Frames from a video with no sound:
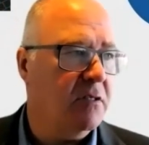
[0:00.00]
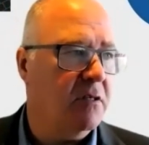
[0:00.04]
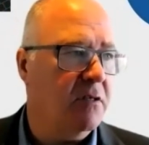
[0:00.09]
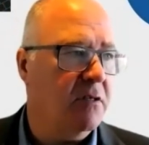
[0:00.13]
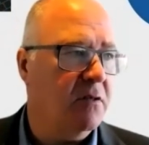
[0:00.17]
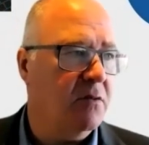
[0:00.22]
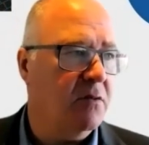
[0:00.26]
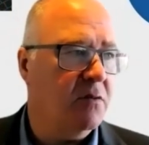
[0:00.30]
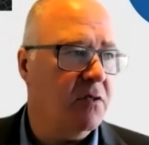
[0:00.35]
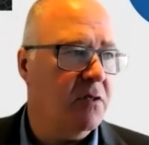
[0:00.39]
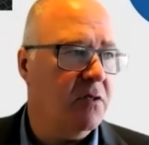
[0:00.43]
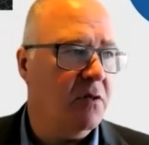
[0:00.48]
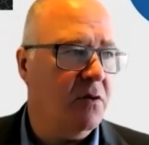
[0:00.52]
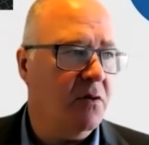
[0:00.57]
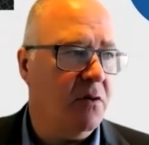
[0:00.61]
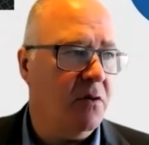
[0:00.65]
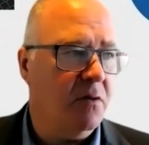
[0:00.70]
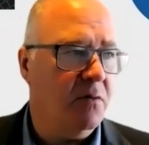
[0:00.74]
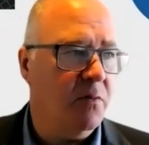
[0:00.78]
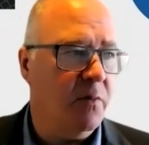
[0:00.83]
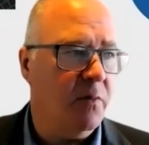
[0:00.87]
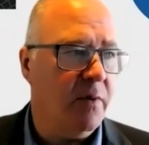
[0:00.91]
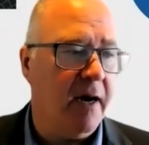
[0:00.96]
to to
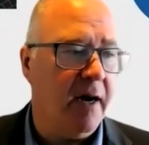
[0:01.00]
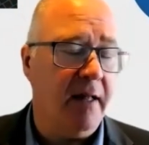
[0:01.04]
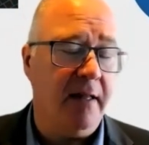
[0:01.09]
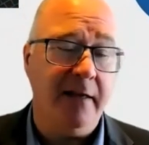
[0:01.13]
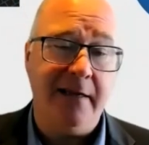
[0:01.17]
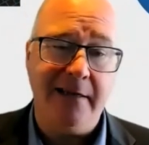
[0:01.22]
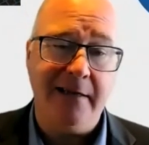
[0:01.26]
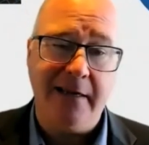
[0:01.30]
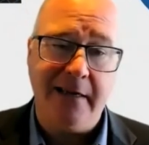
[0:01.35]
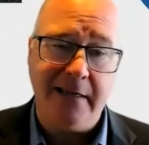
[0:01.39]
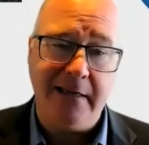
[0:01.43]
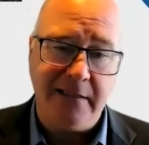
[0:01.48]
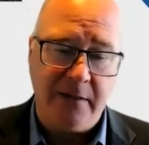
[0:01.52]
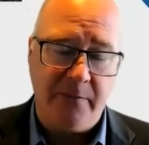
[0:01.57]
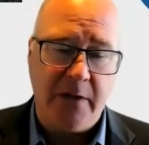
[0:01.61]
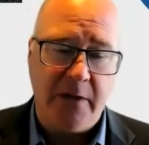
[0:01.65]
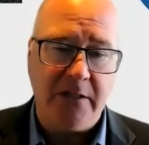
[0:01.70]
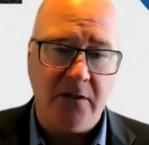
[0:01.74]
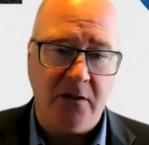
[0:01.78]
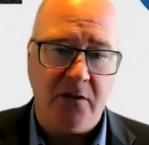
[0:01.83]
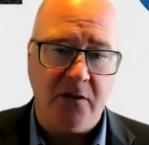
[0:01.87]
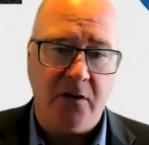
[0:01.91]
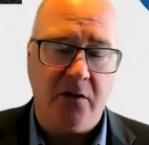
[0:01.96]
hold well, and as I
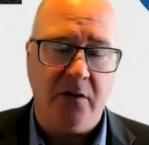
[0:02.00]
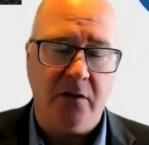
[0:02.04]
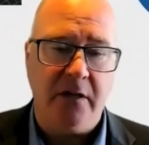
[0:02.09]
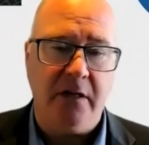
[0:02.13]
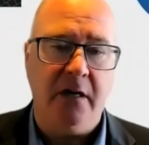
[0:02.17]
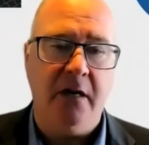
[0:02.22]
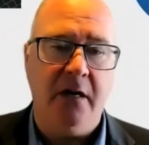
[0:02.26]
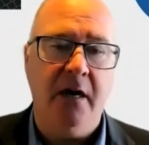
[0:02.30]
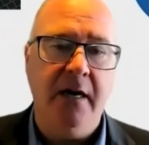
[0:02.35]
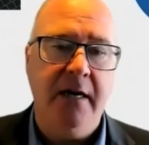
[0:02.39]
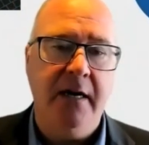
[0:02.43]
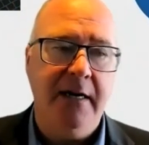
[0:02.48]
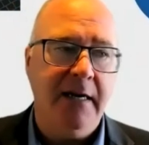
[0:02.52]
mentioned earlier,